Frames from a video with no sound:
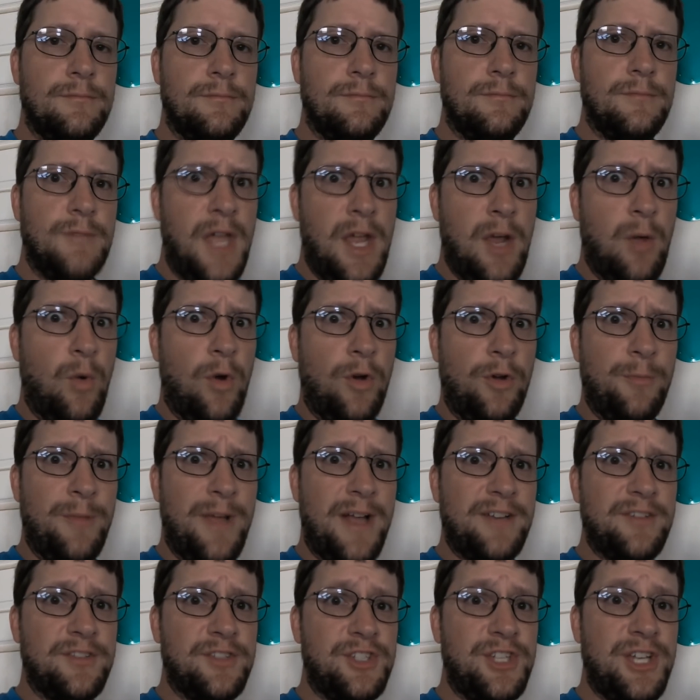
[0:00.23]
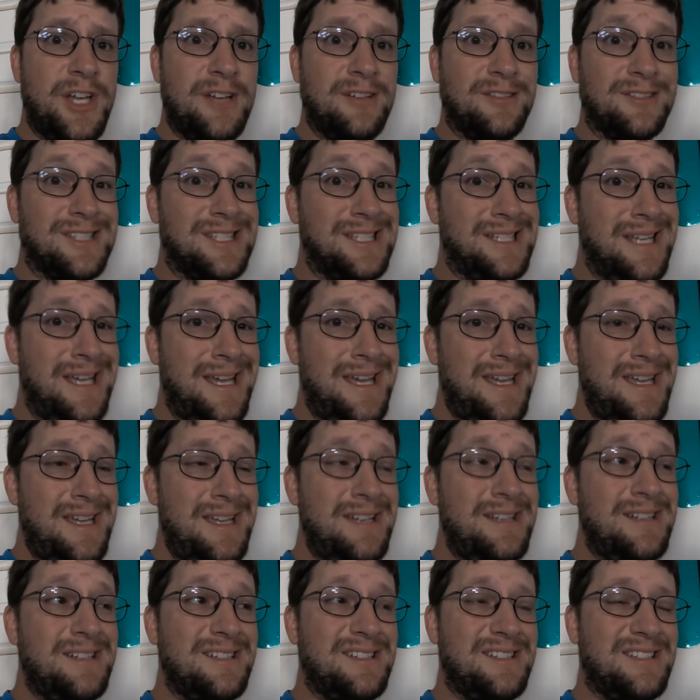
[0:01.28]
And welcome back to the channel.
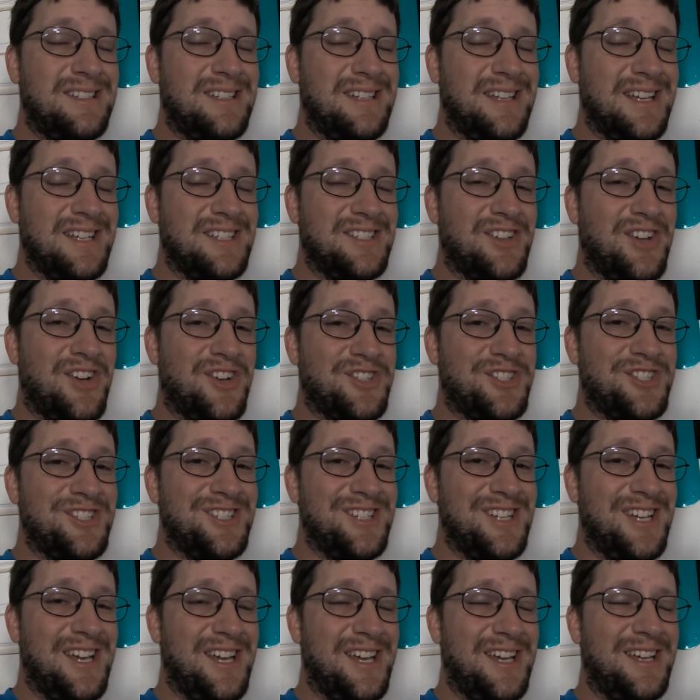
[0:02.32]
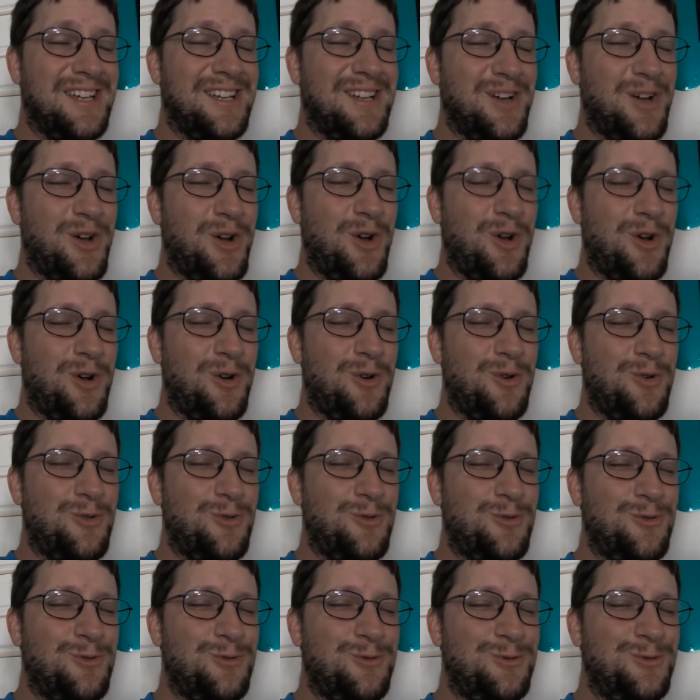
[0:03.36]
Today's auction day.
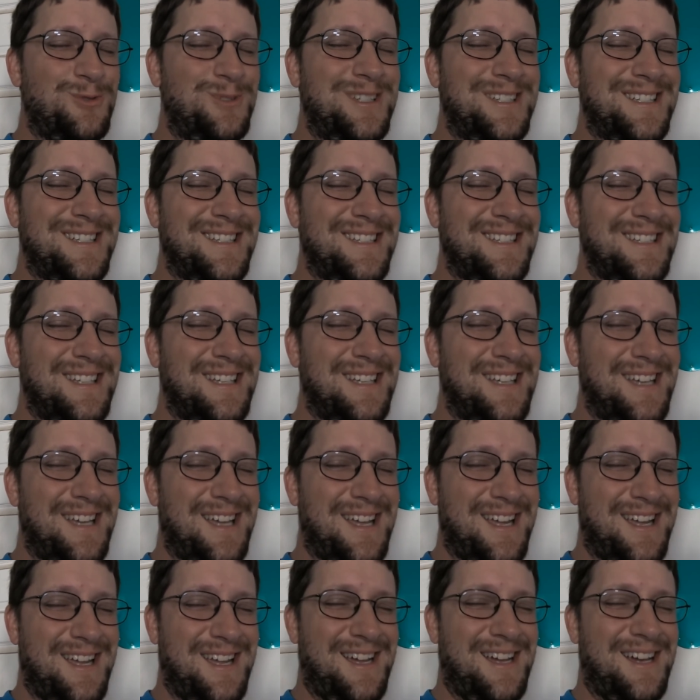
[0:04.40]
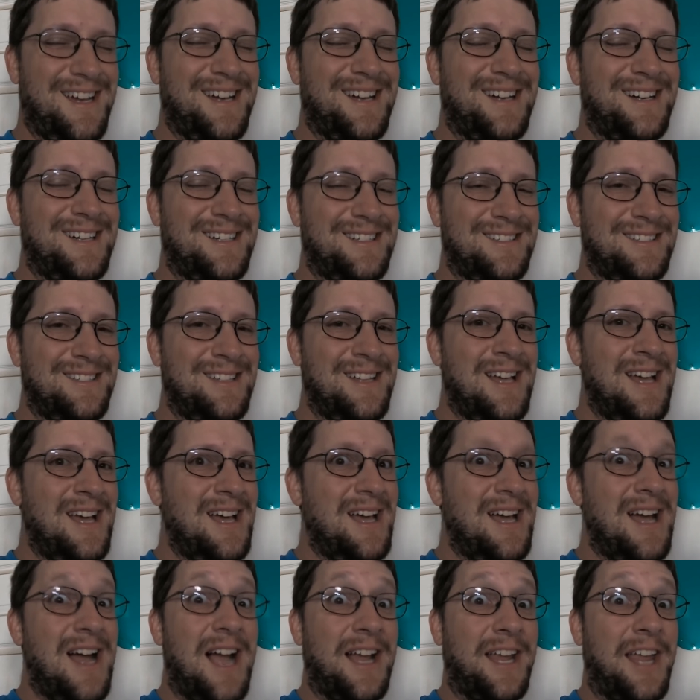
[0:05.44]
Oh yeah.
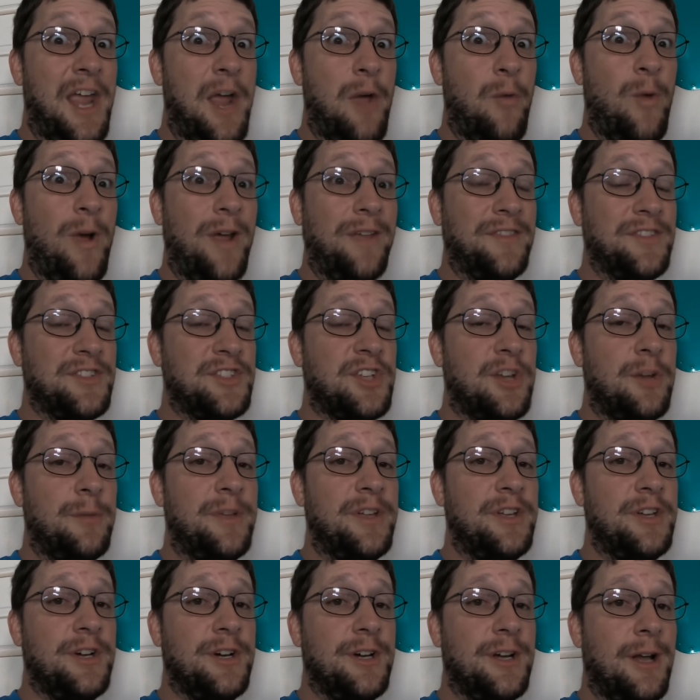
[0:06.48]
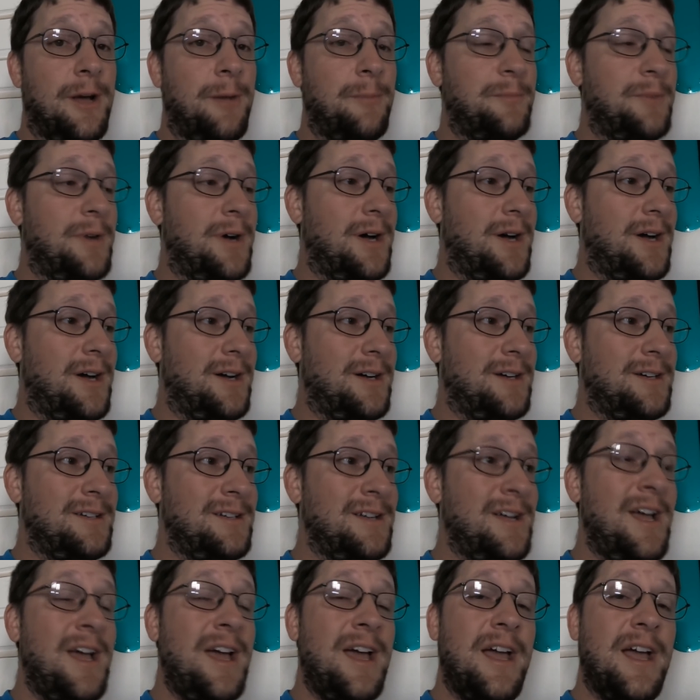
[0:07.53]
I can't wait. This is going to be good. I'm
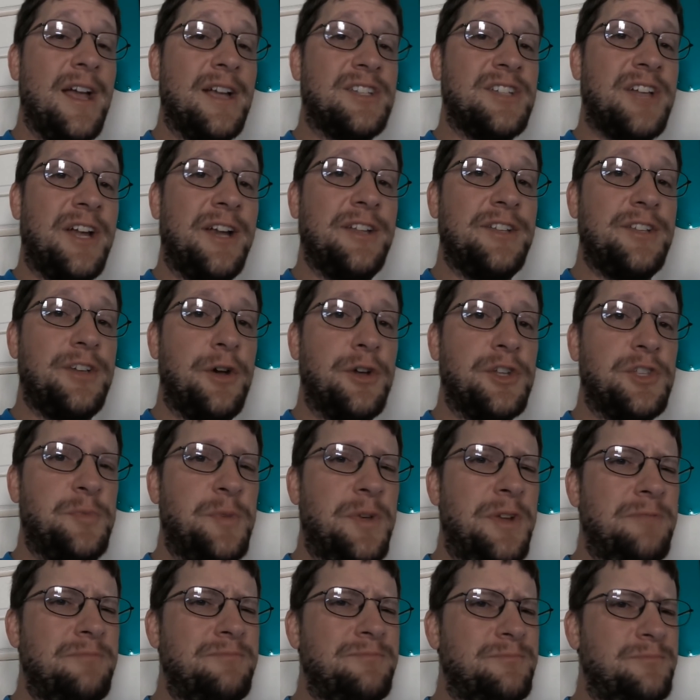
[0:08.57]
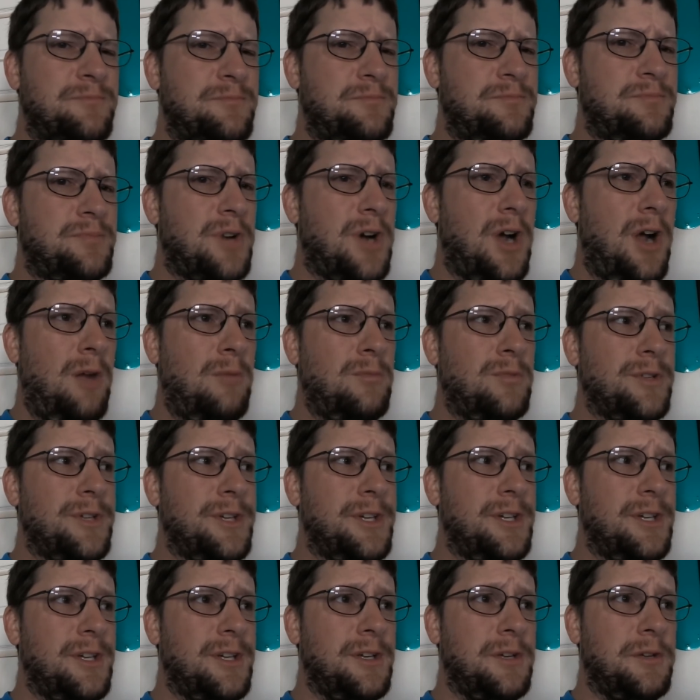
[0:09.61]
excited to go. It's been
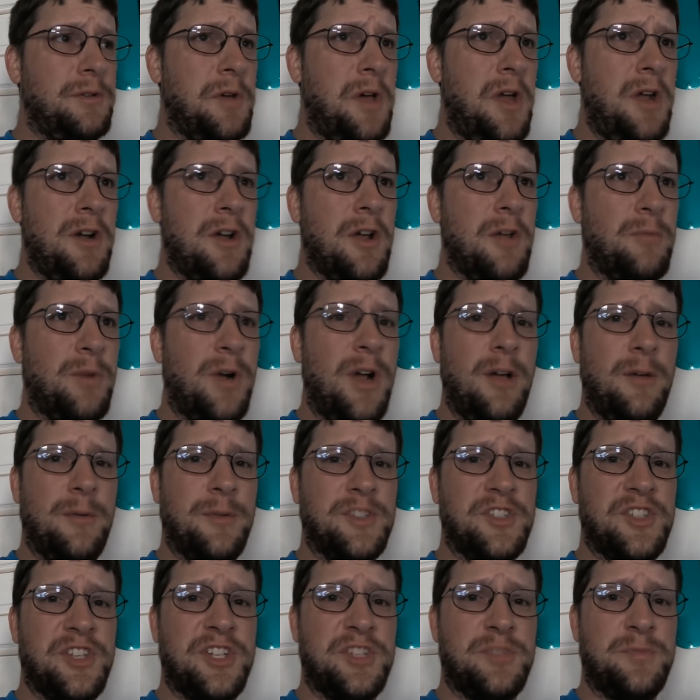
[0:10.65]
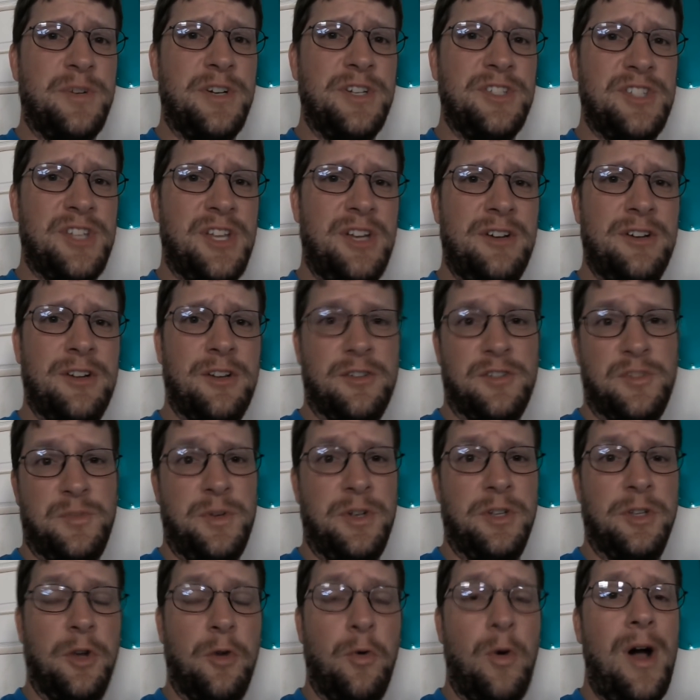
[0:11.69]
probably been 6 months. I don't know. It's
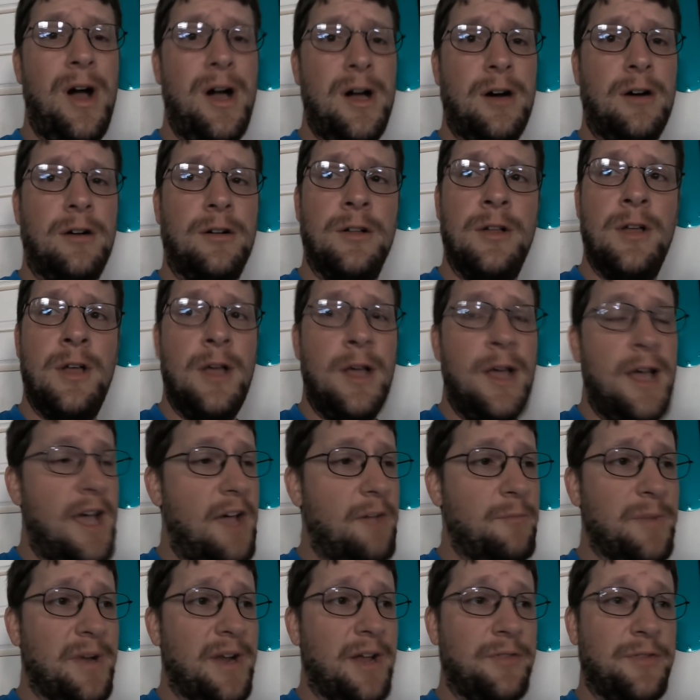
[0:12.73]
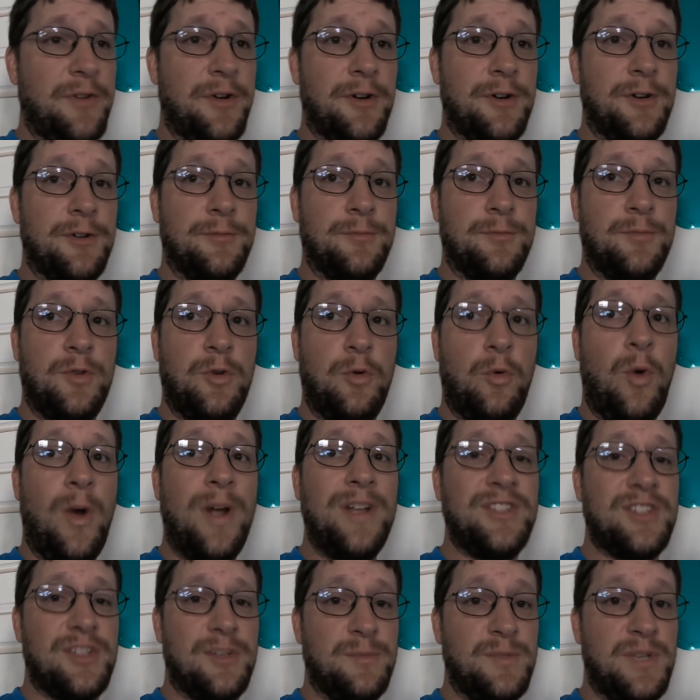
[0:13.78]
been a little while. Haven't been out there in
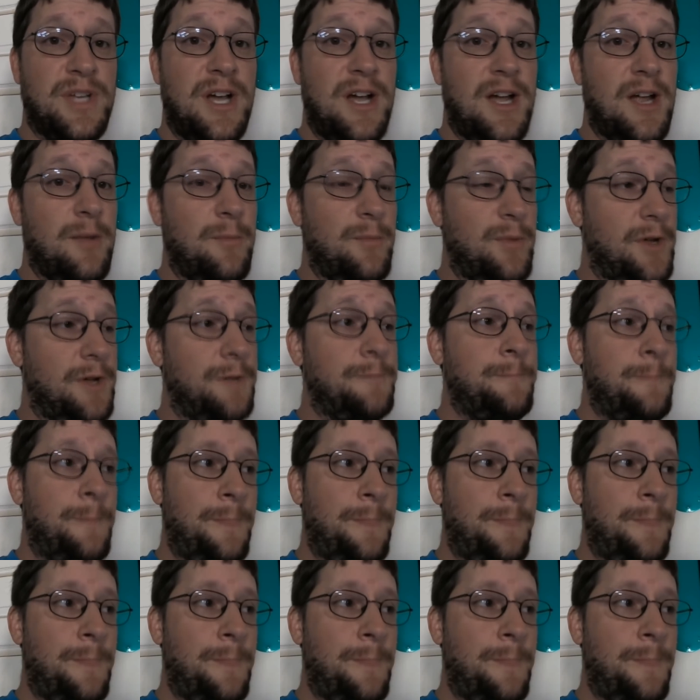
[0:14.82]
quite some time, but